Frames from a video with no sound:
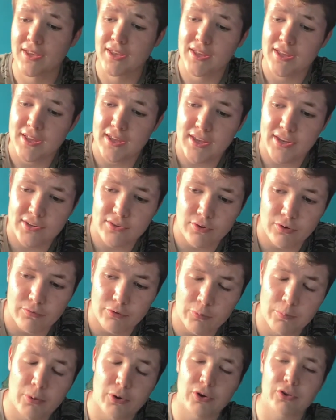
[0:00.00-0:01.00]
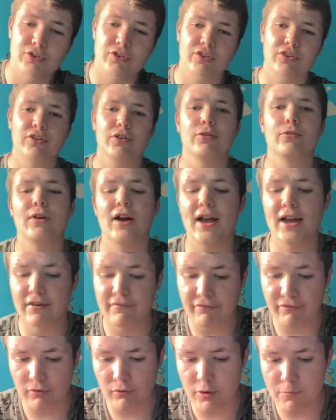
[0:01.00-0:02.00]
he's not a real boxer at all.
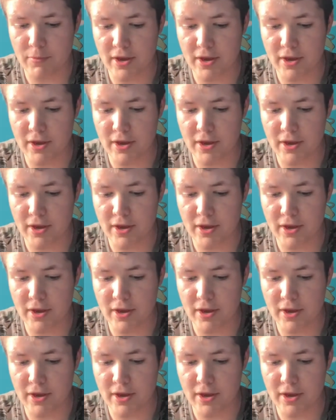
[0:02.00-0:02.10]
And Floyd